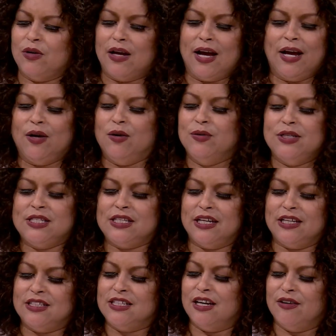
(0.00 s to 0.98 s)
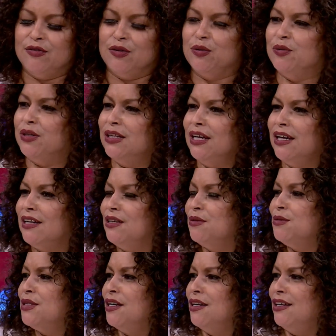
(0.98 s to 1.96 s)
I always say to everyone that
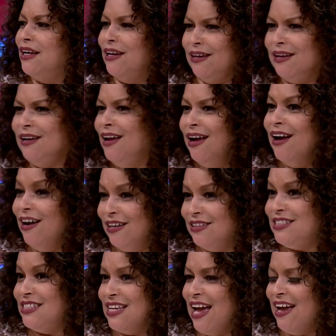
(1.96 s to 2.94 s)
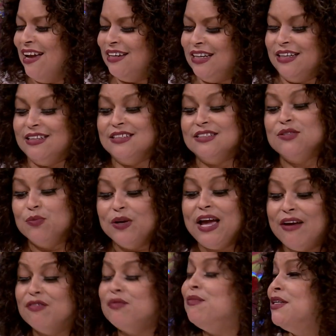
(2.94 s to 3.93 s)
comes on it, on set is we
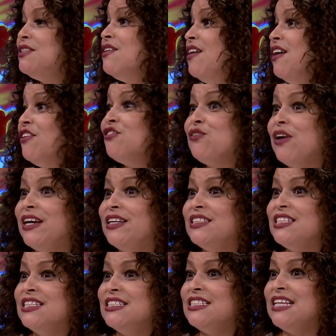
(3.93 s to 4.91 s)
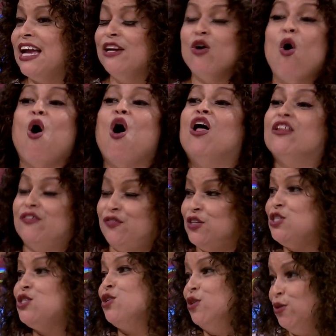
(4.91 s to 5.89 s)
have a mental health crisis and all of
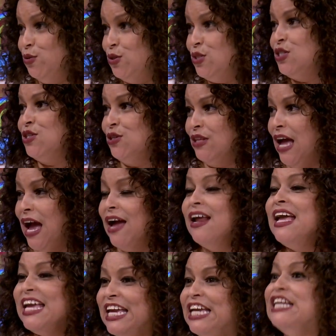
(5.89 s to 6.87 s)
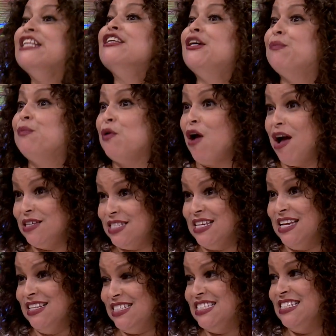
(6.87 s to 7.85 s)
this loans to that healing
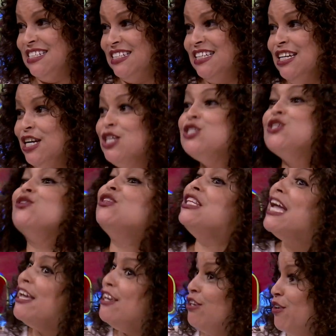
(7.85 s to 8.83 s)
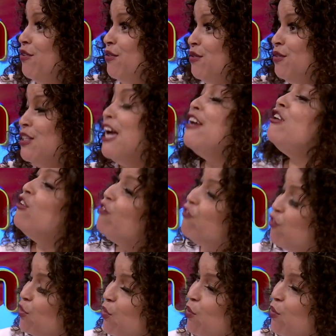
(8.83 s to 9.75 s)
process. So thank you. Absolutely. Thank, thank you, you